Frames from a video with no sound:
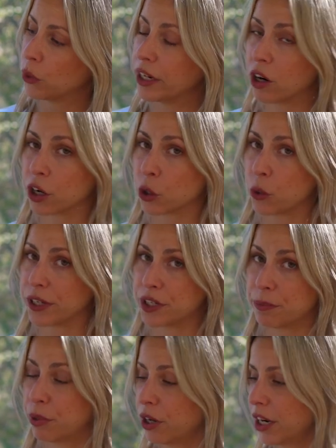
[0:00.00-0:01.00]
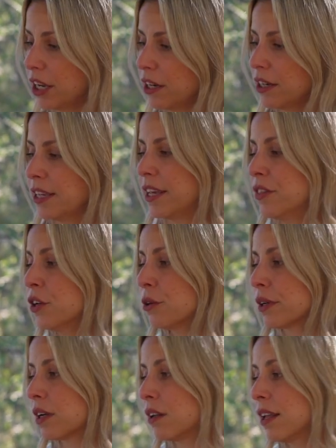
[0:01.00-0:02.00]
we are going to put it in the
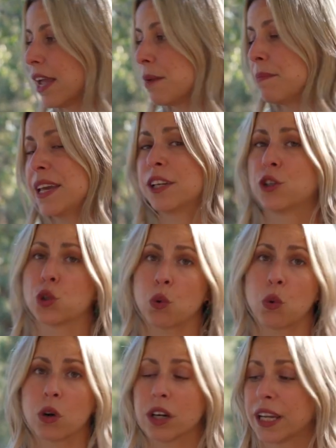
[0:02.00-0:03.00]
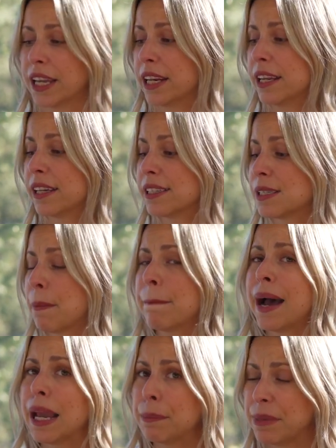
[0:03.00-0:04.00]
grill and make sure it is
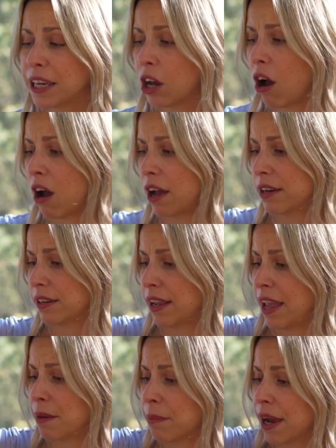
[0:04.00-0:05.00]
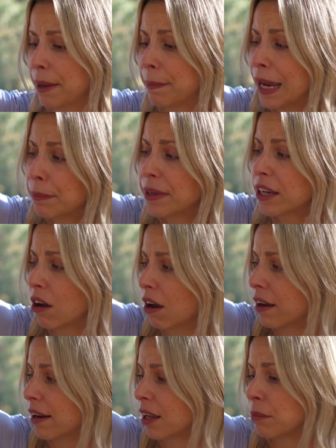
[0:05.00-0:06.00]
piping hot. And by piping
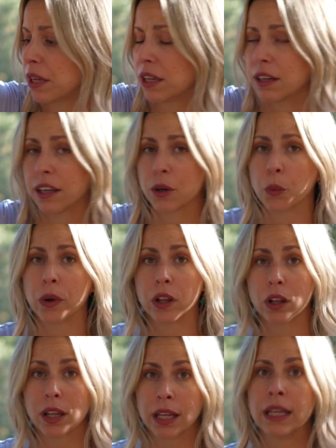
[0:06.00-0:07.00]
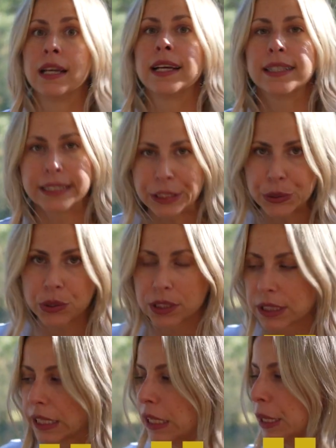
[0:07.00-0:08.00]
hot, I mean it will
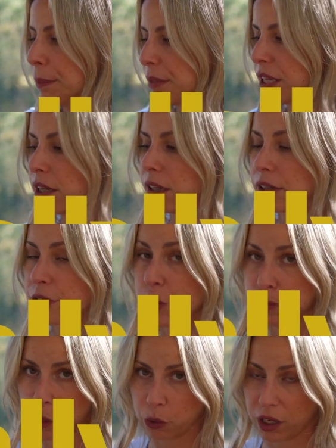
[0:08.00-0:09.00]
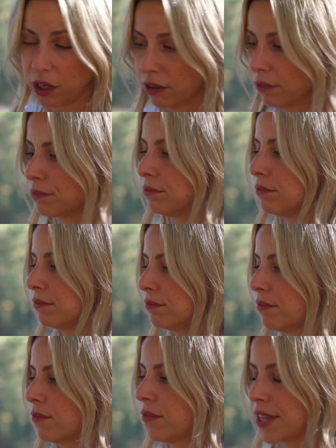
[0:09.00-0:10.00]
literally be smoking.
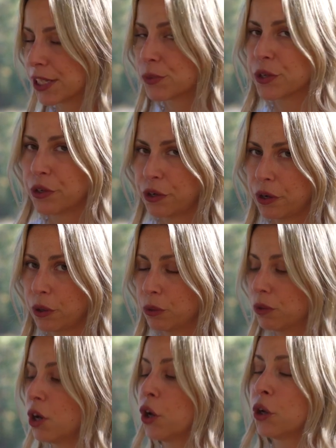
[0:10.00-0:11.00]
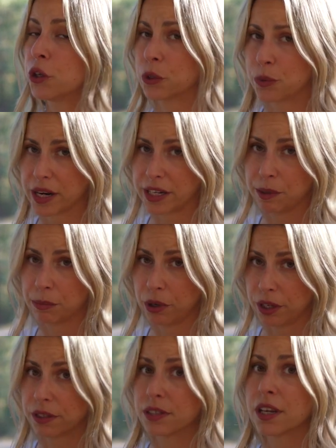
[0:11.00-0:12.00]
That's when you know you're ready to
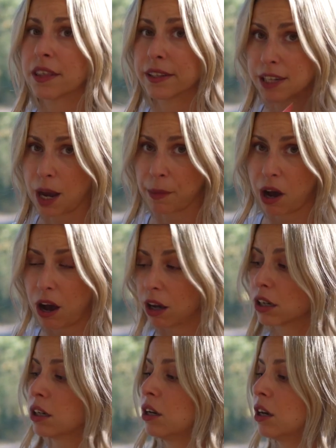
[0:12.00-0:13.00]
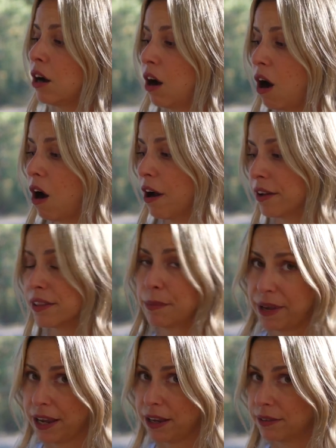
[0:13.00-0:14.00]
put the tomahawk on the
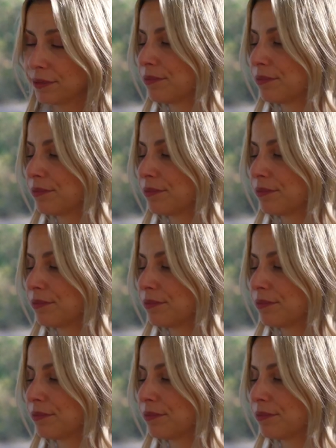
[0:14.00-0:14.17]
pan.